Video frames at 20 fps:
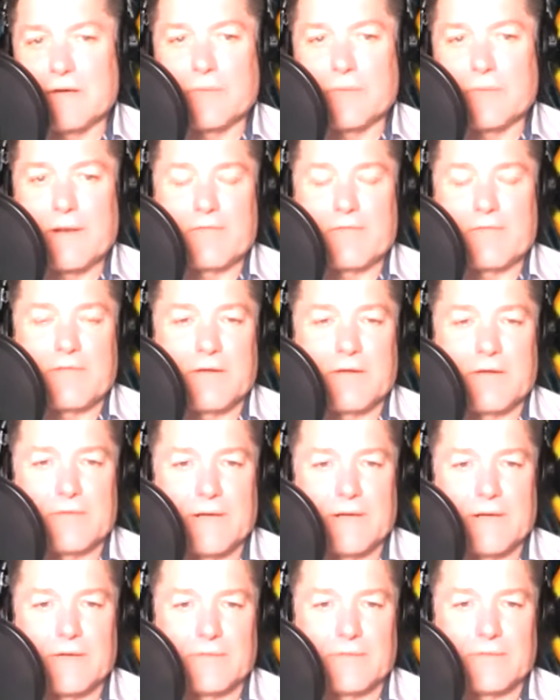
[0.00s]
when I found
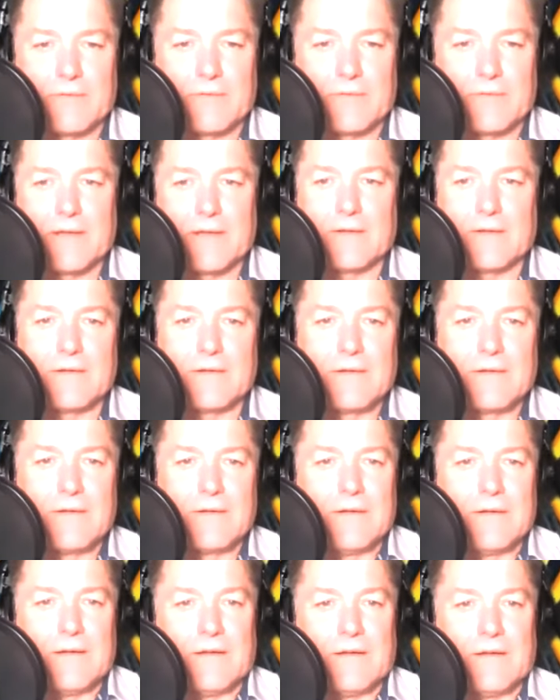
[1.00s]
out that
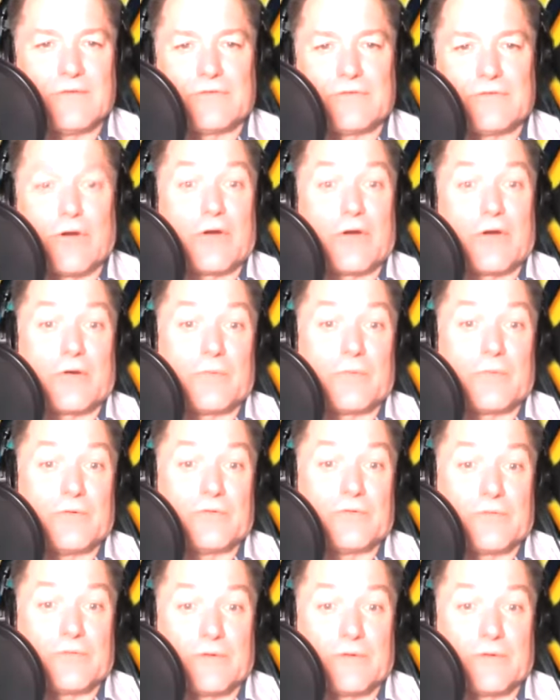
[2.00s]
his daughter
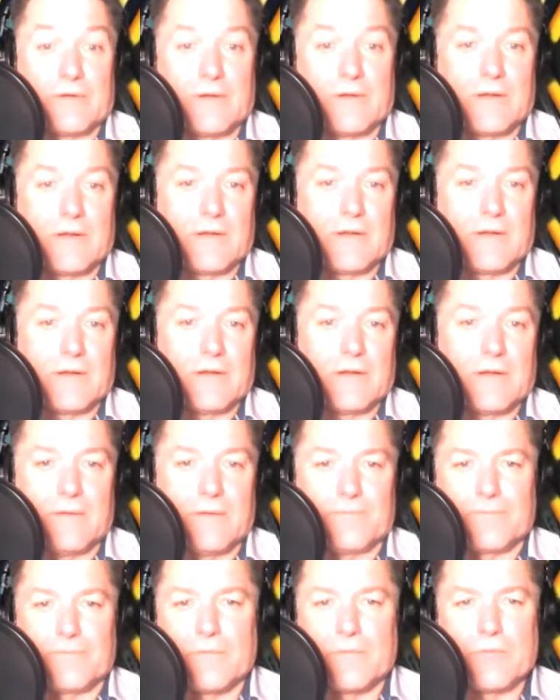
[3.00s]
was
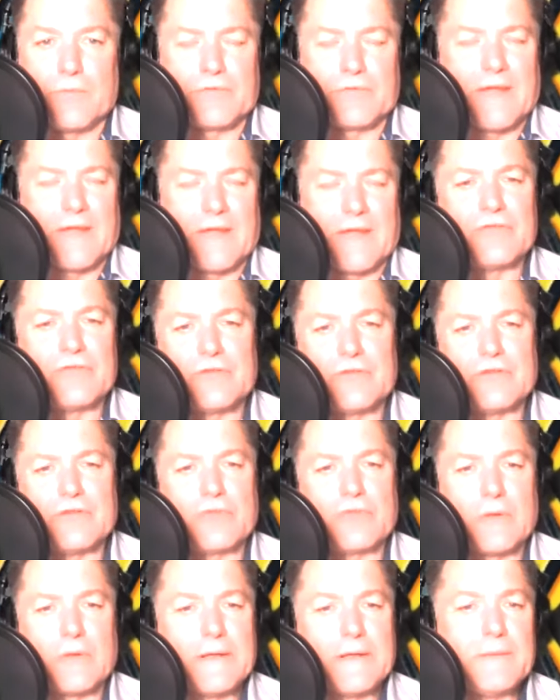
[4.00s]
Angelina
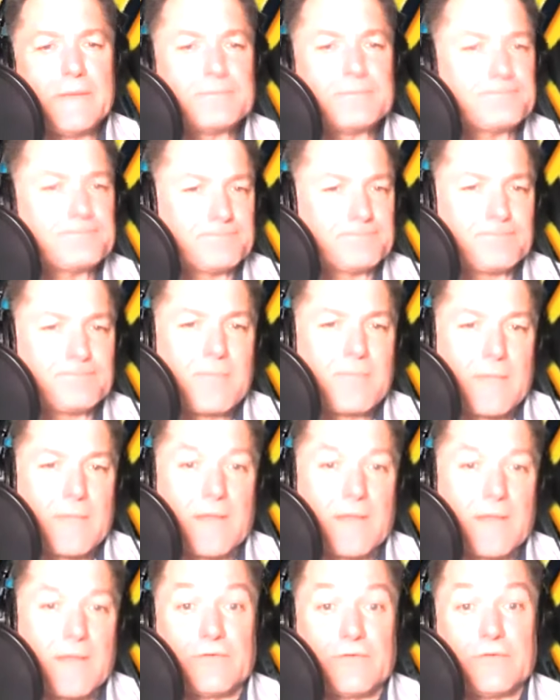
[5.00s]
Jolie,
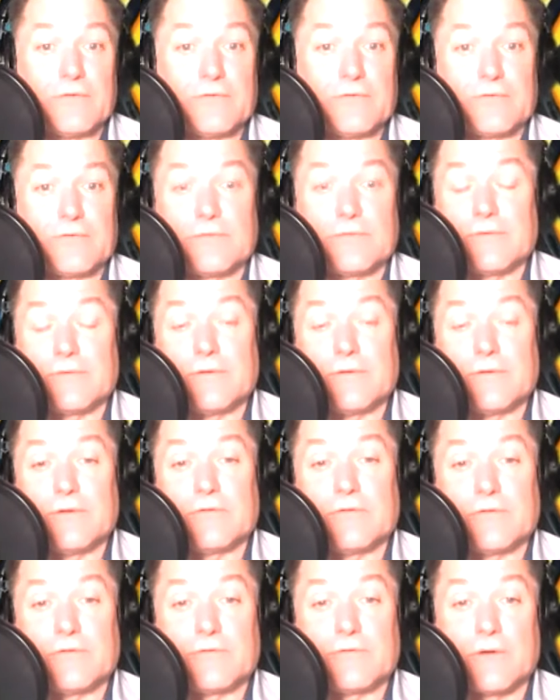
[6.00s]
is
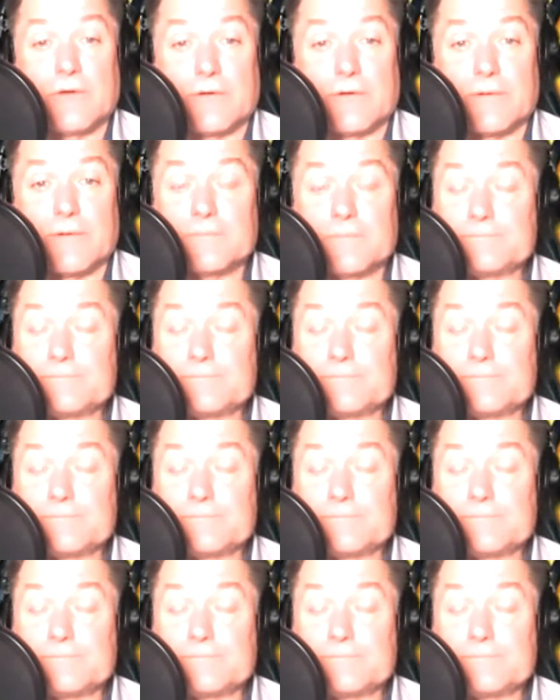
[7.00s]
his daughter.